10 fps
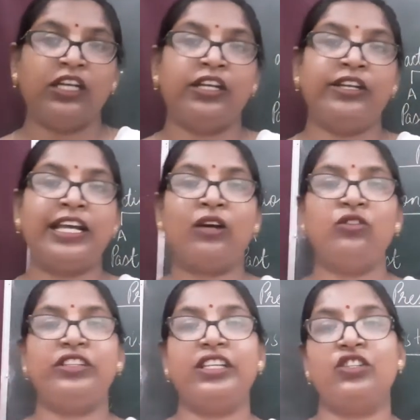
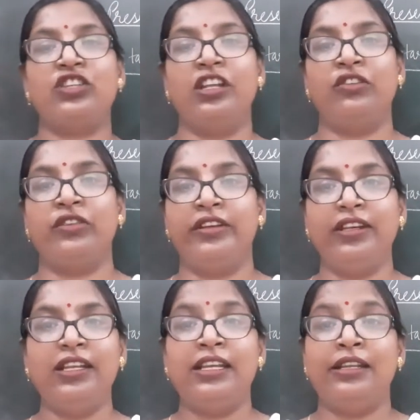Now, dear
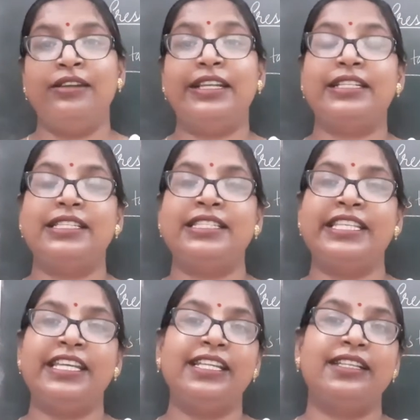children, let us
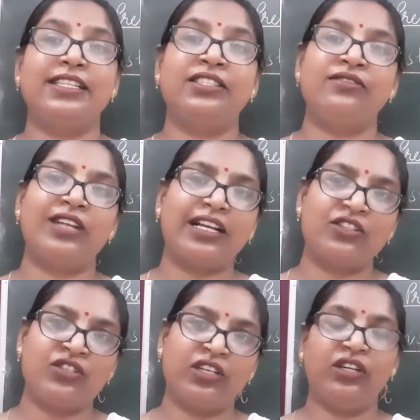see the
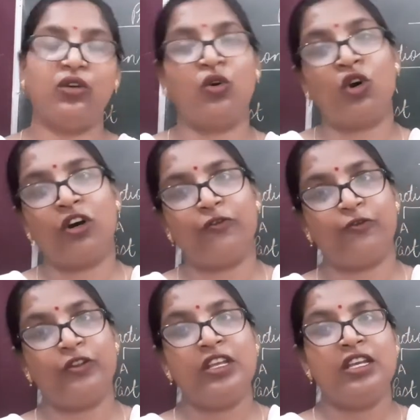structure
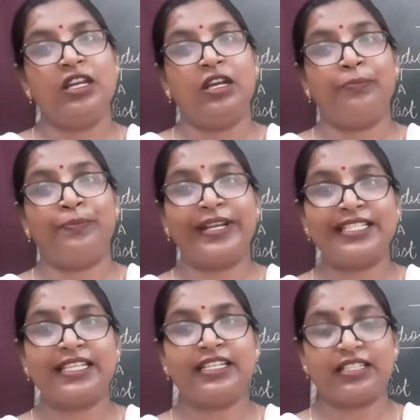of
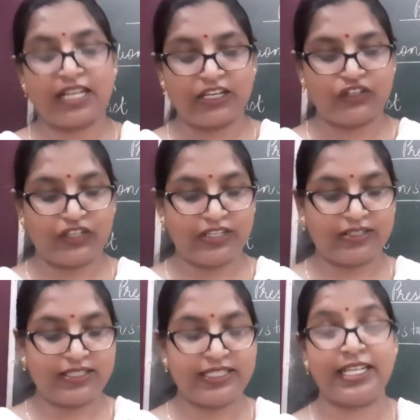present
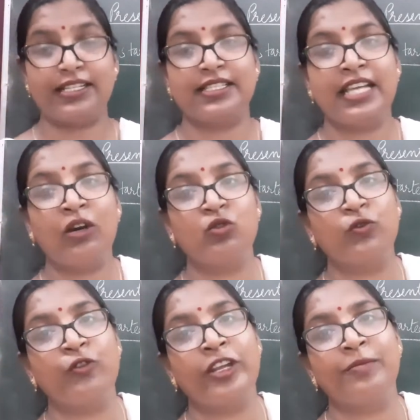continuous tense. How to
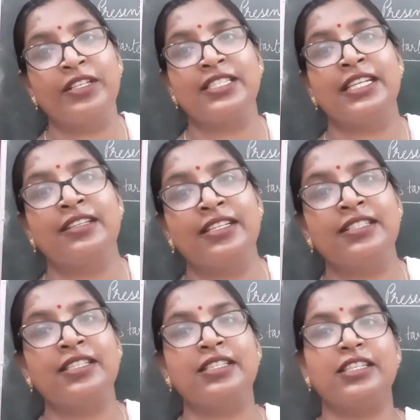frame the
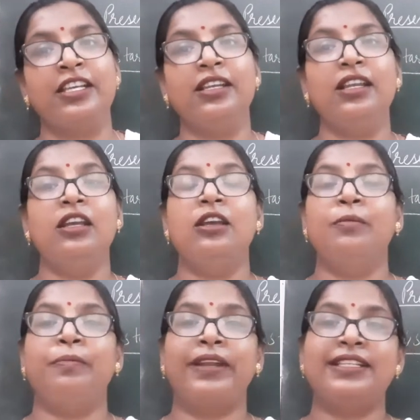sentences in
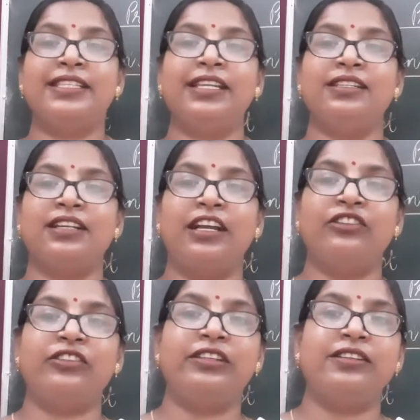present
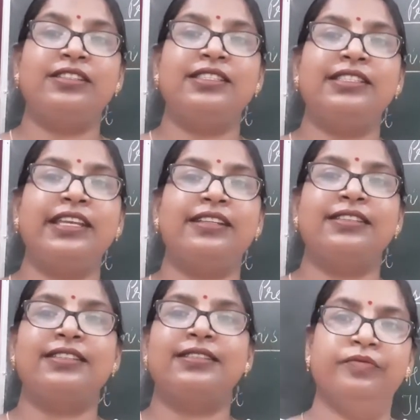continuous
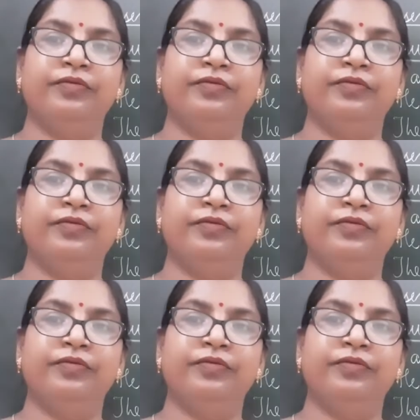tense.